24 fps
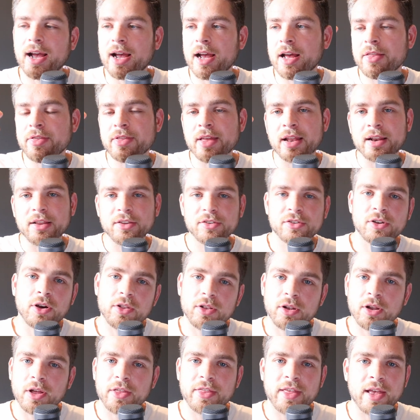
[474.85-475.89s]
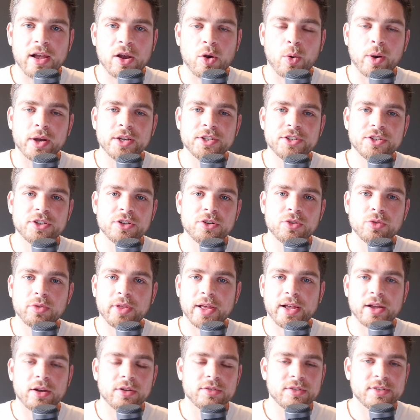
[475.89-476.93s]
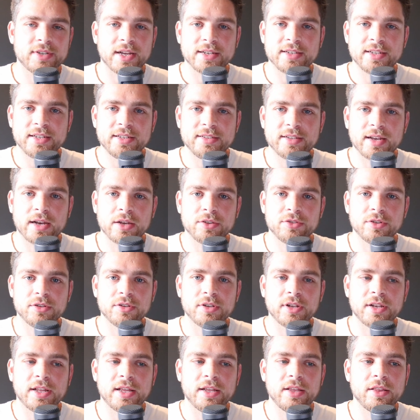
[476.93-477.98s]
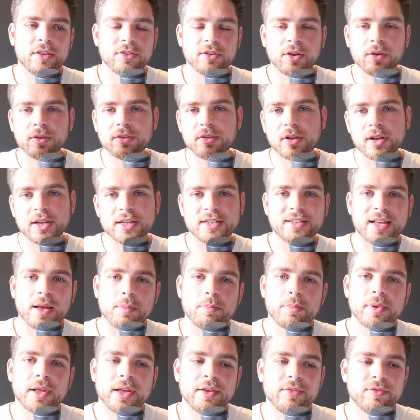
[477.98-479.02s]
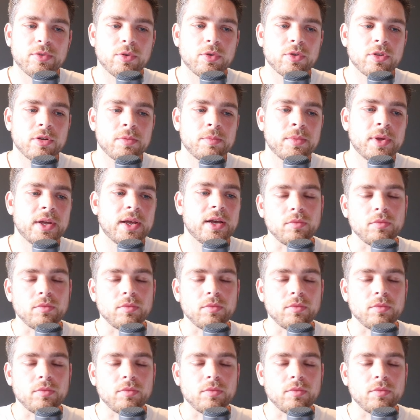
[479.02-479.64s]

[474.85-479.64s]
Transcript: and then it's got like their question or their contact details underneath. So it's like a template for them